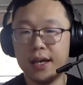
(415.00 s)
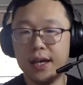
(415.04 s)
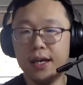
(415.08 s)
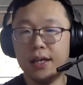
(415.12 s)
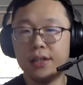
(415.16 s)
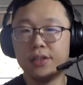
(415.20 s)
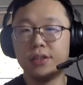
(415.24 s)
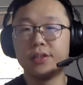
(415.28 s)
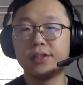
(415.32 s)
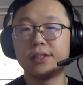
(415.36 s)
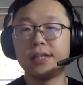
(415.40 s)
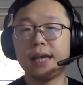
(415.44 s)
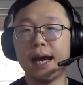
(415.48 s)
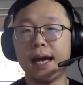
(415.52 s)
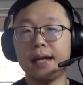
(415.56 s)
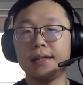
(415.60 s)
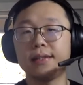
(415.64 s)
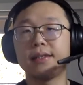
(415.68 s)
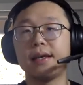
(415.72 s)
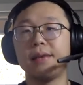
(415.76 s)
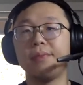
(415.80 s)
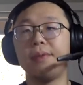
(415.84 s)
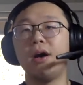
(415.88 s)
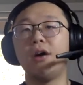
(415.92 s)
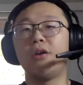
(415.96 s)
So that
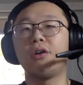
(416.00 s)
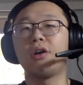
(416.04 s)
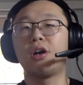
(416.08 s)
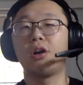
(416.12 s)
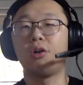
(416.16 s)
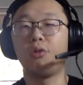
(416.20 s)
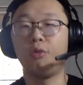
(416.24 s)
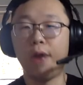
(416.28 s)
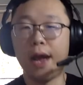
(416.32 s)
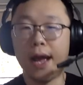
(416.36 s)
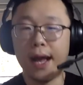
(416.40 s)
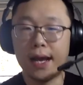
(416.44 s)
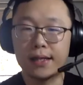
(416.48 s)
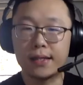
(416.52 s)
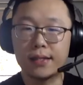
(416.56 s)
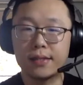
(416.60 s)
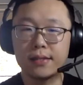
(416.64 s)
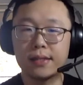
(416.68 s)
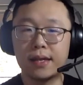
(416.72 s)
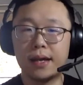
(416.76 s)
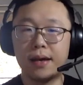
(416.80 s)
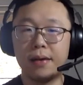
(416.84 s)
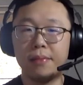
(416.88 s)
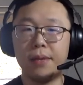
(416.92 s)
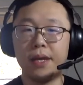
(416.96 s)
somehow corrects
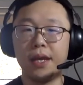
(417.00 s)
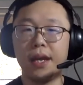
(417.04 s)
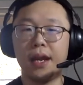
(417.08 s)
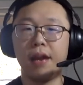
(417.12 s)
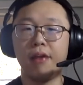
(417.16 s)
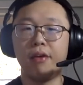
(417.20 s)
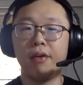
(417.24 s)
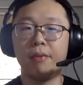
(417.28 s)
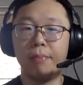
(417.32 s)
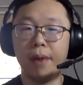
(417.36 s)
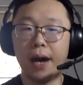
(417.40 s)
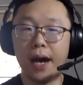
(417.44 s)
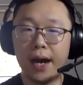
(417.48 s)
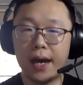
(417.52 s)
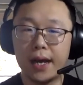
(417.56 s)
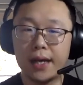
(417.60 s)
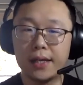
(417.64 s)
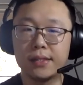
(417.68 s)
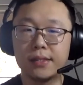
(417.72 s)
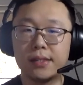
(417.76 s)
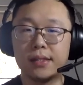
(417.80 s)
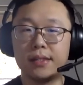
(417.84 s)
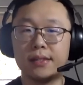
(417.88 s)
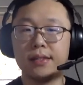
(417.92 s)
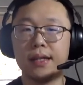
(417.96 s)
some inherent
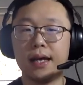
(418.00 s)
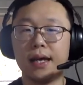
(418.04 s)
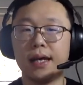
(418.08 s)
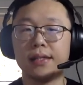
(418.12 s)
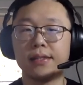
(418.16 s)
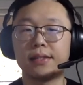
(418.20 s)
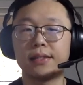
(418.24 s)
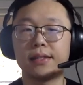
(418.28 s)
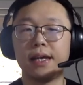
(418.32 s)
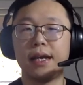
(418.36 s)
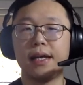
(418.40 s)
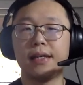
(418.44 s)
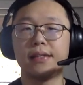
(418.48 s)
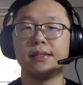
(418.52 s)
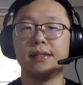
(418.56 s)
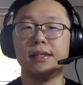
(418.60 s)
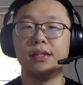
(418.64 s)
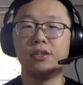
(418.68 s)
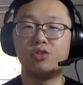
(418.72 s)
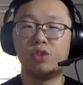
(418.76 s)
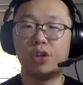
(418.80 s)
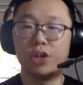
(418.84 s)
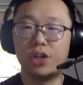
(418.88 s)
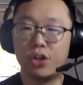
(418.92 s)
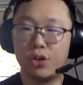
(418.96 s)
bias that gets
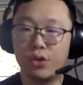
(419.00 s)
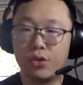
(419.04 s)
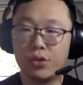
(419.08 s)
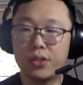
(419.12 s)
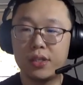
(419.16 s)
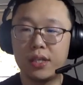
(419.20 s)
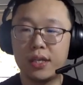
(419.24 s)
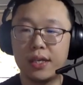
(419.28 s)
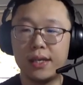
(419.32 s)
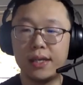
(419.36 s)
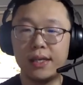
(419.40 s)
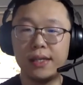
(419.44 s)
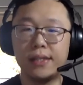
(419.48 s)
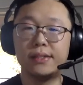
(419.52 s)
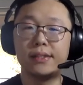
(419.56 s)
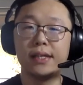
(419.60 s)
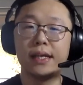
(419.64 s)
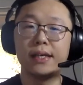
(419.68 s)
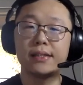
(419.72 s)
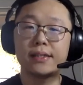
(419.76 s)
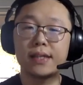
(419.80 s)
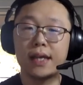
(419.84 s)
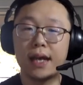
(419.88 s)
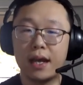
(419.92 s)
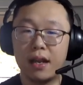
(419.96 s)
introduced in
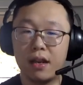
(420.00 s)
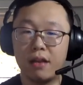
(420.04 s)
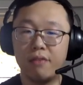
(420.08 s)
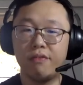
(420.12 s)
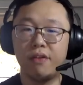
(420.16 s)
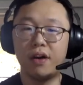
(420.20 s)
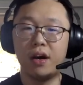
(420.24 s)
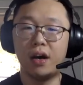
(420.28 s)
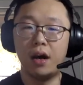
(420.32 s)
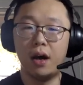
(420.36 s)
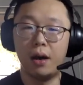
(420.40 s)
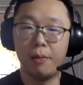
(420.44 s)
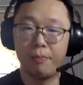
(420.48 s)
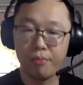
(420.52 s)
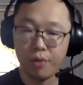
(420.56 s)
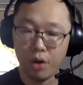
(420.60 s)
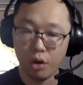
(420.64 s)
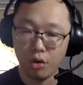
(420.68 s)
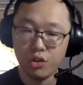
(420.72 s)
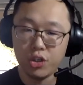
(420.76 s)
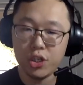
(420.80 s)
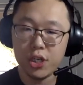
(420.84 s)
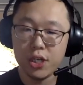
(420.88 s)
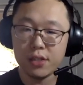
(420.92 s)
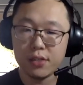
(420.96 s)
these kind of
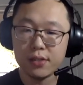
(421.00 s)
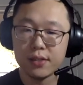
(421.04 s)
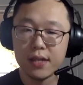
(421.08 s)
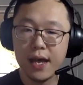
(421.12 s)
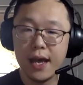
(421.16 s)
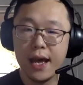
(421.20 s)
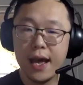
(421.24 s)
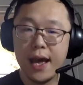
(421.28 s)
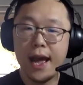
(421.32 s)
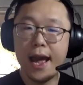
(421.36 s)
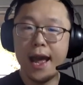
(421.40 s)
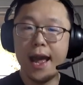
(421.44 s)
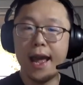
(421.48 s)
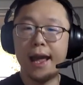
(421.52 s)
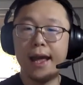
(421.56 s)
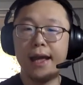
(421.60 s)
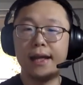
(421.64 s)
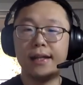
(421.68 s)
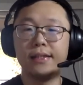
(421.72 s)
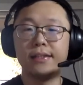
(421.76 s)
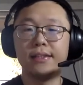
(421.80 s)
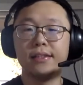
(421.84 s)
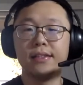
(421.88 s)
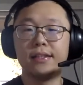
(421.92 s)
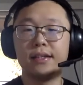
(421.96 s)
approaches
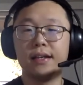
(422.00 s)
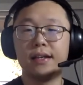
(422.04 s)
and